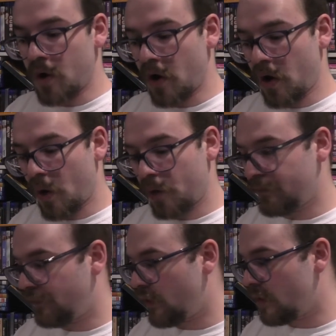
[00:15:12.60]
Hong Kong
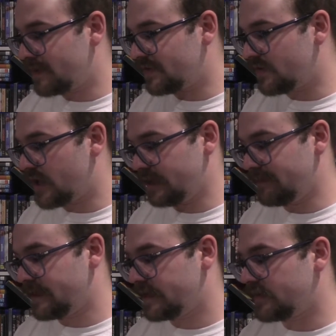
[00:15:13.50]
film. It's 90
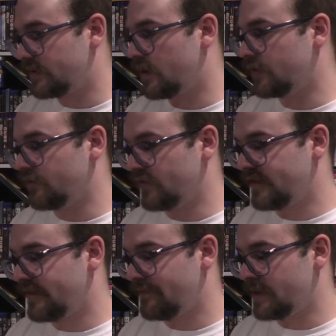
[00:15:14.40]
minutes,
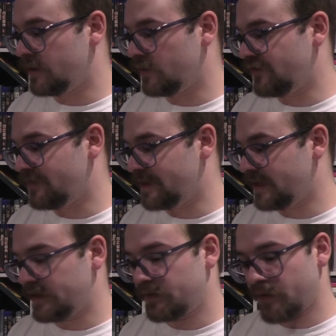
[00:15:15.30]
107-minute long
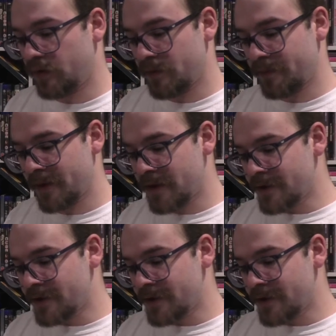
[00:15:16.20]
Japanese film.